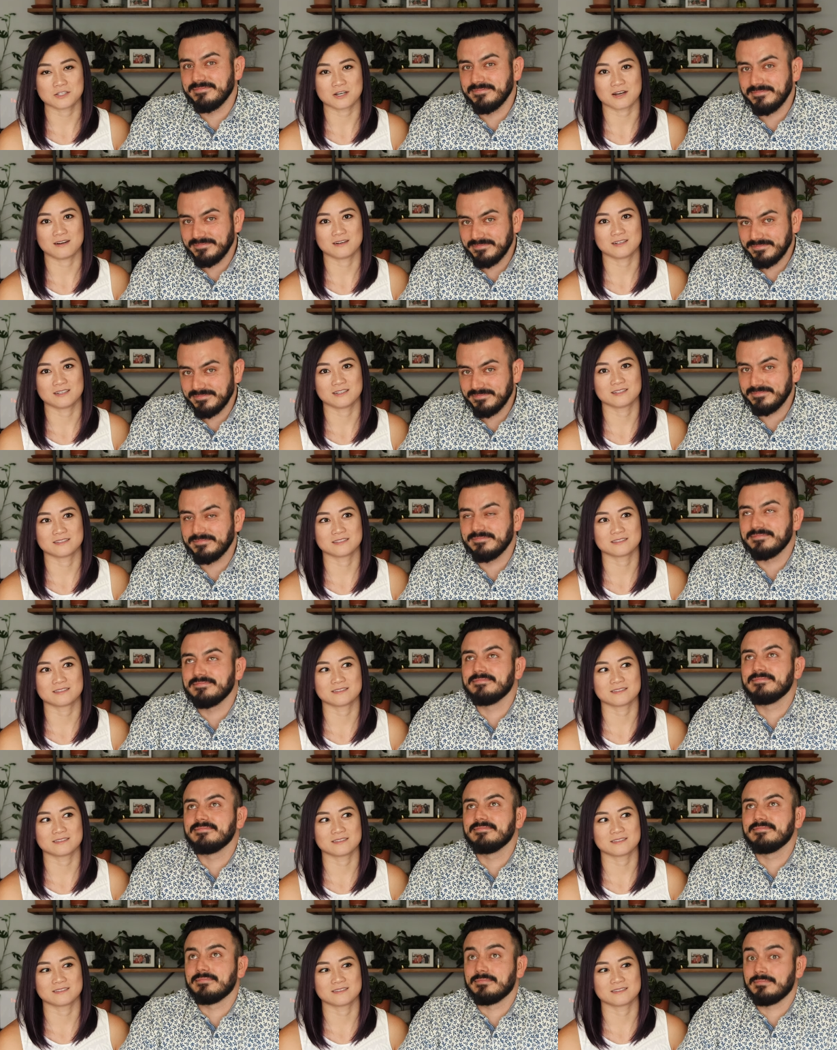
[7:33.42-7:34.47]
Speaker 1: it's
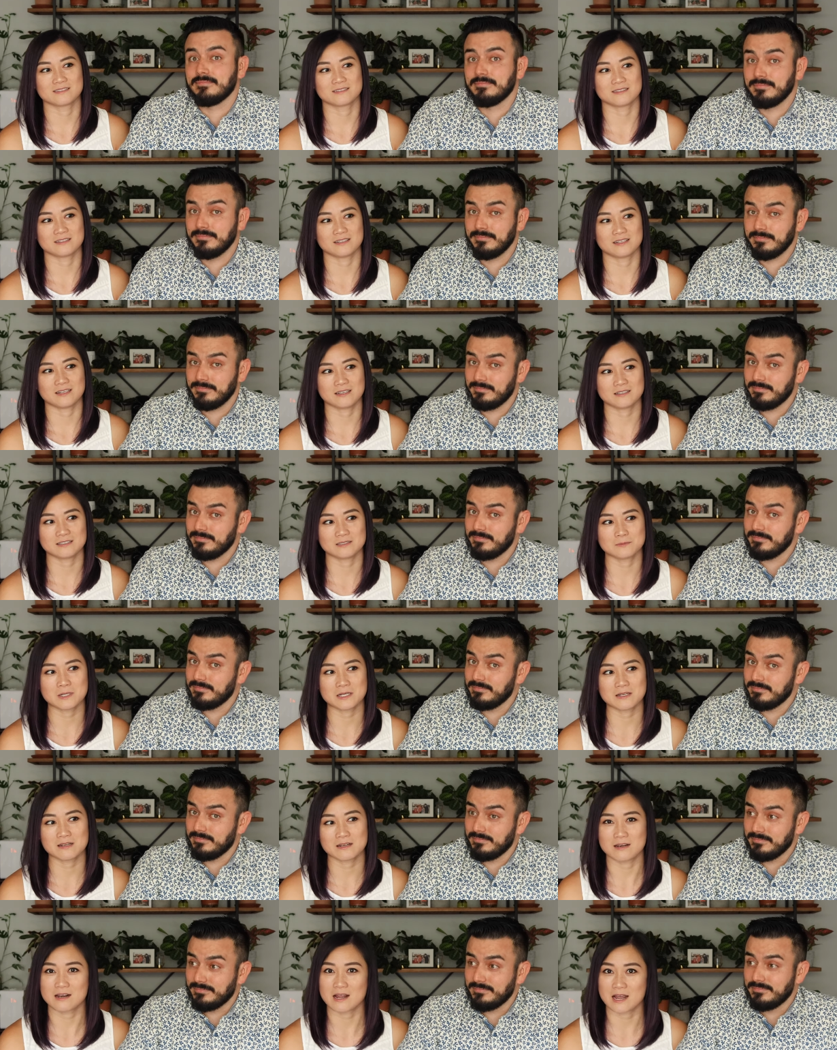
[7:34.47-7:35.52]
August it's
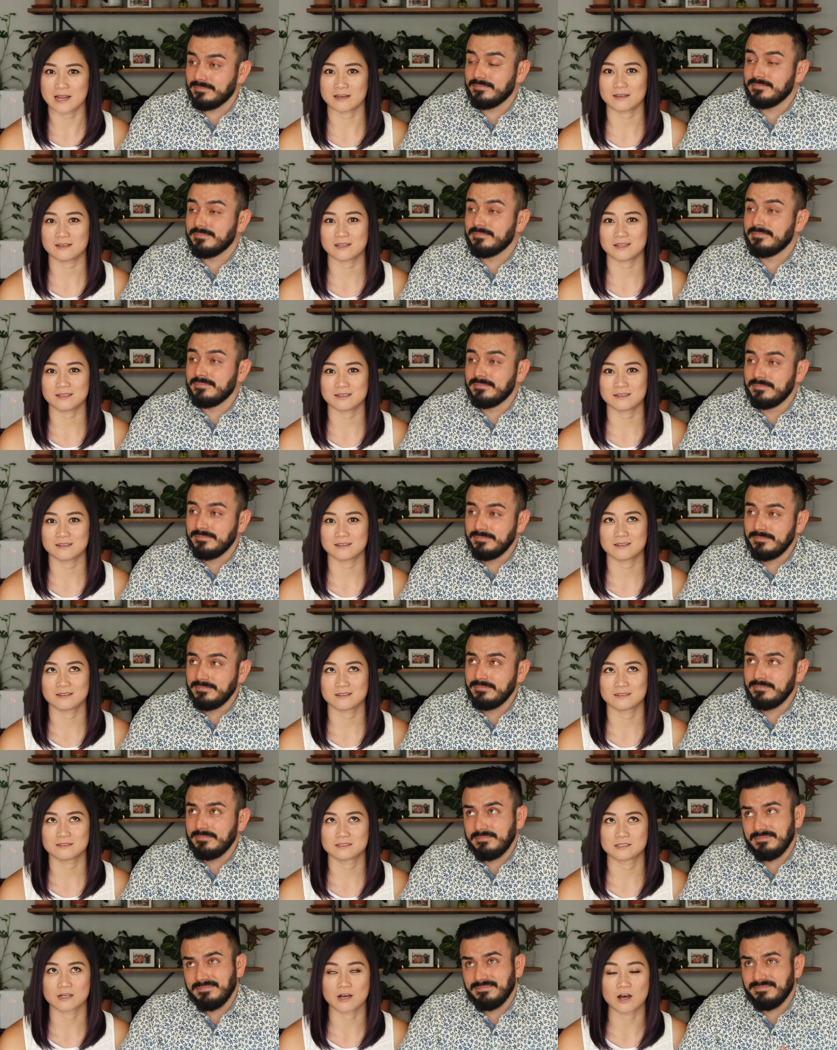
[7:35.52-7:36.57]
about 90
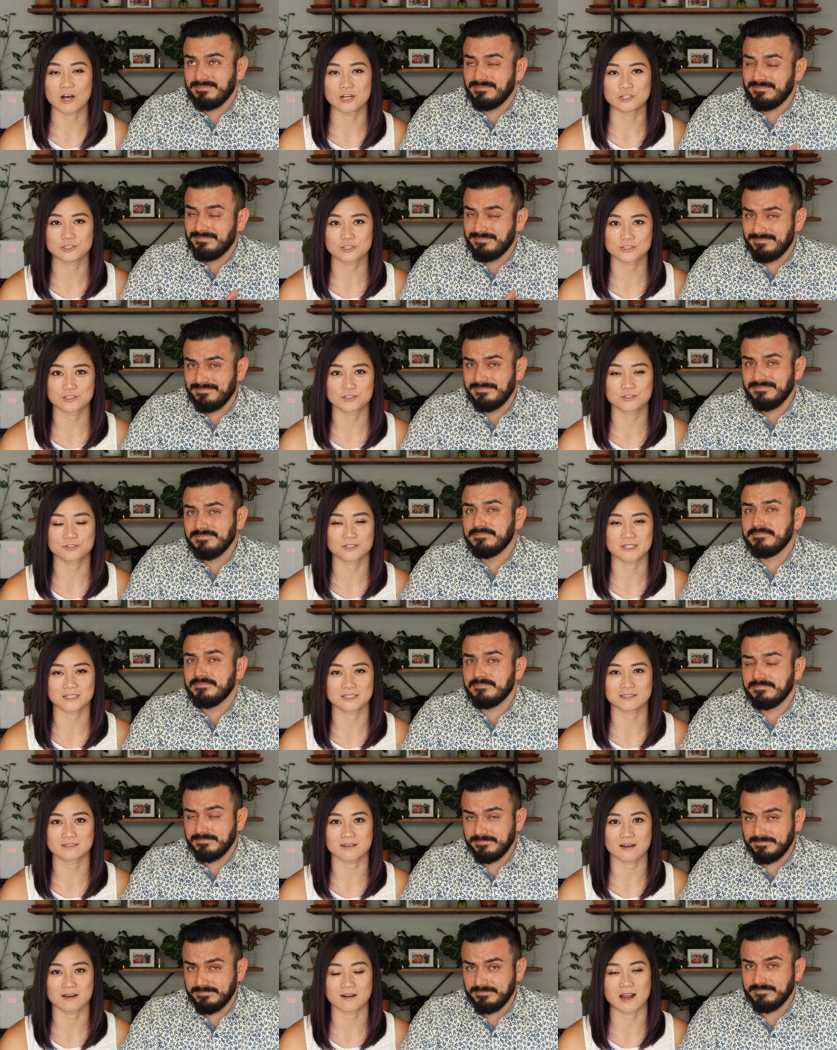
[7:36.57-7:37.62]
to 100
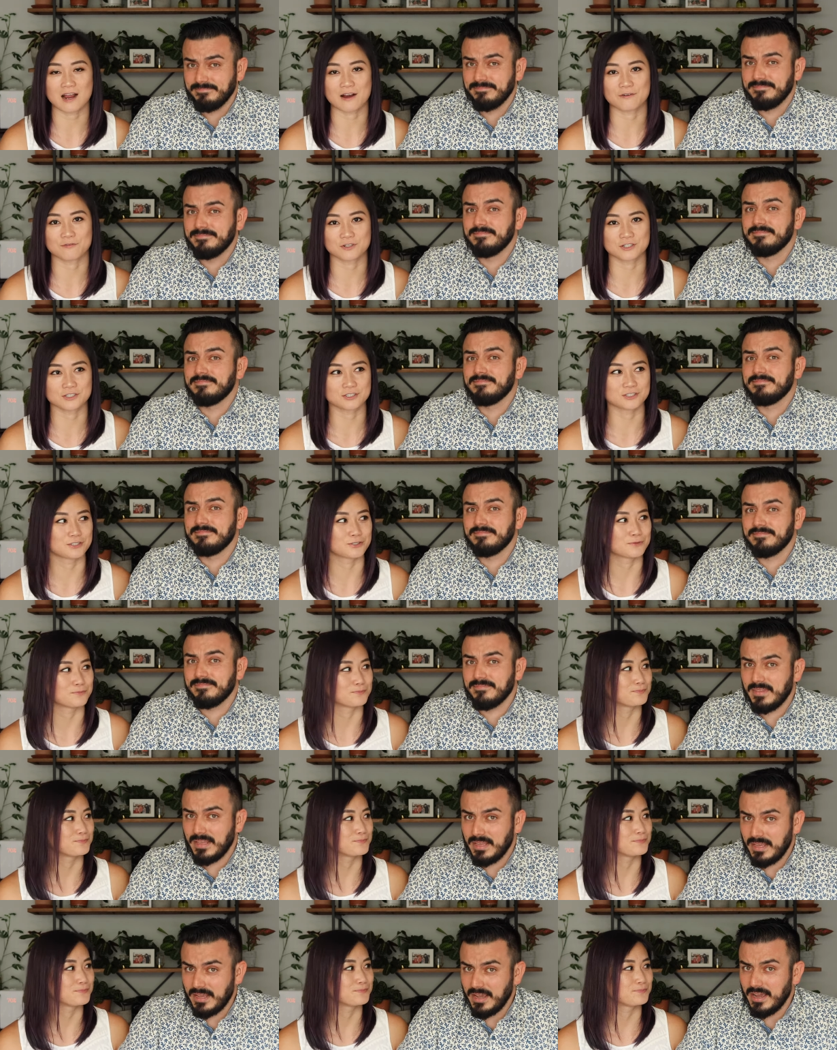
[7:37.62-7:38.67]
degrees on average.
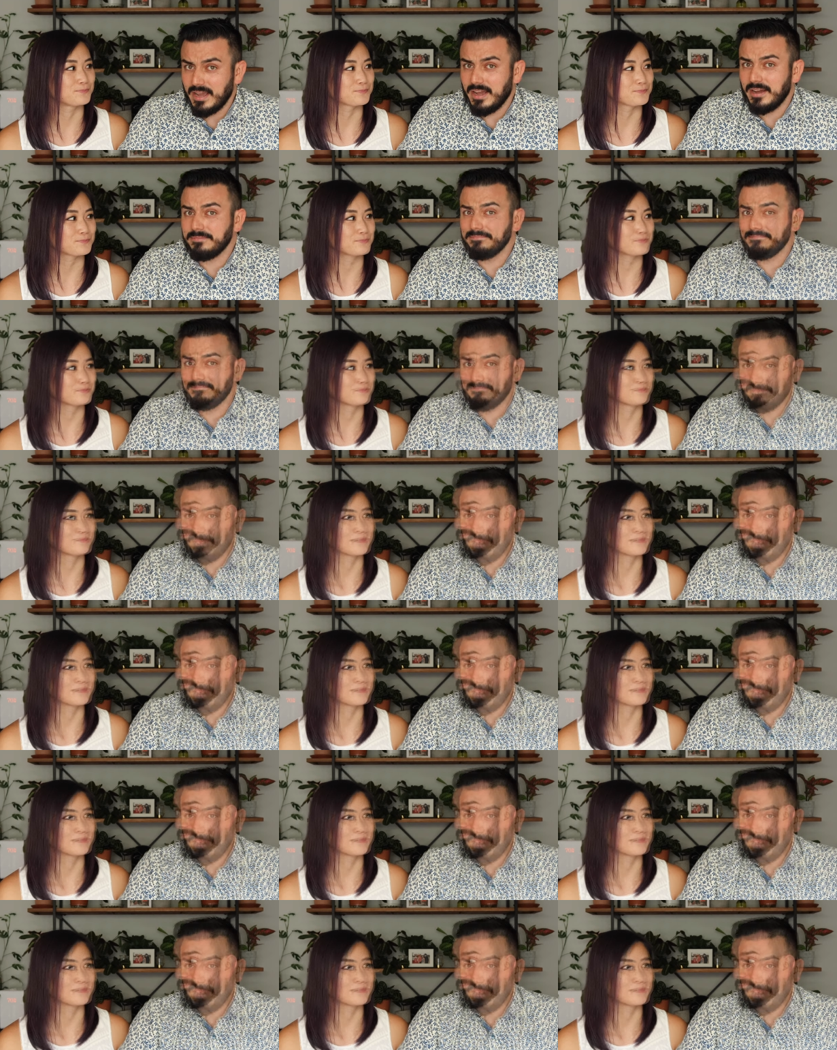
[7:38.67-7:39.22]
Yeah.